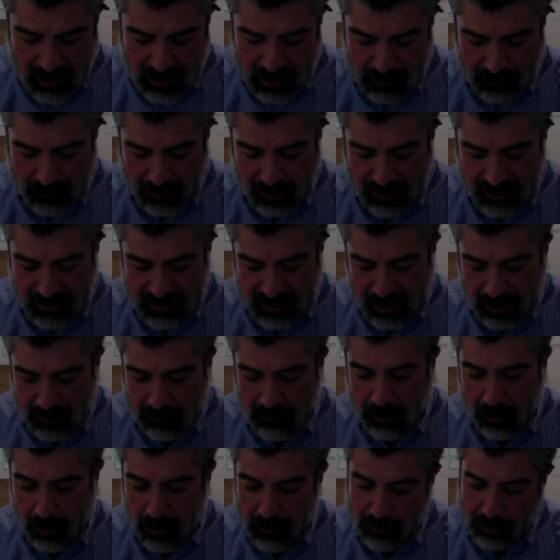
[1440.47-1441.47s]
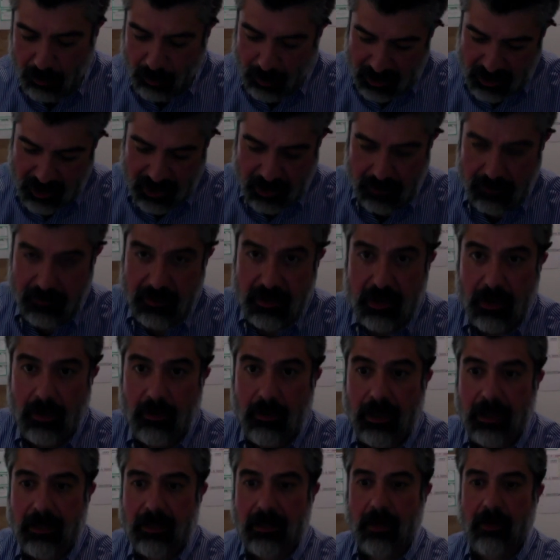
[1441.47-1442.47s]
to maintain blood pressure. So
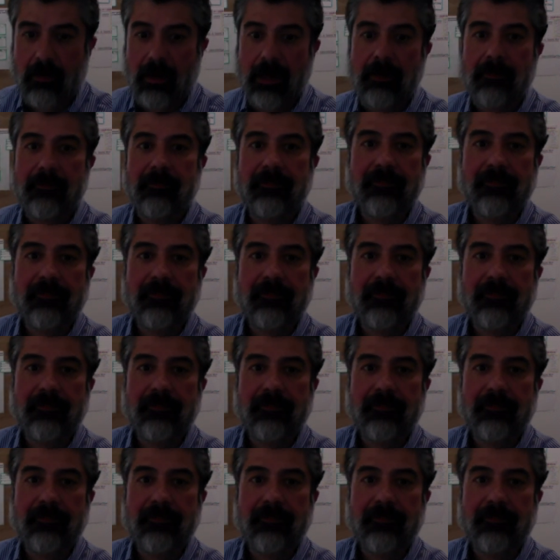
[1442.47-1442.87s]
right there, right?